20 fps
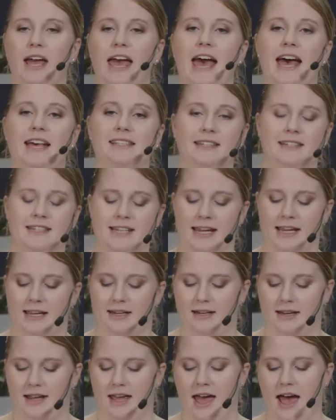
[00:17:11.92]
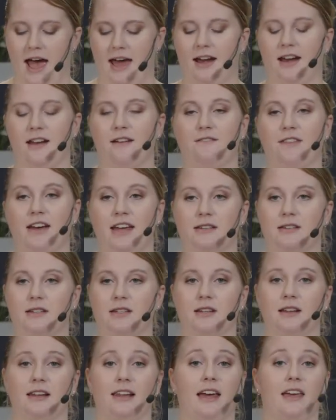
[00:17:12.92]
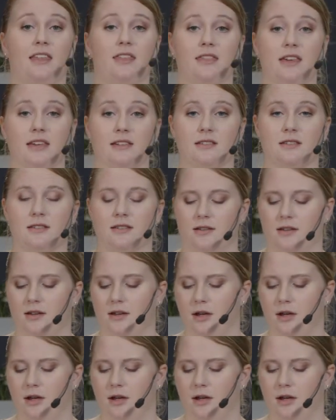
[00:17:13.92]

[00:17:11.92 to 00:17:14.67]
hesitate at an event like this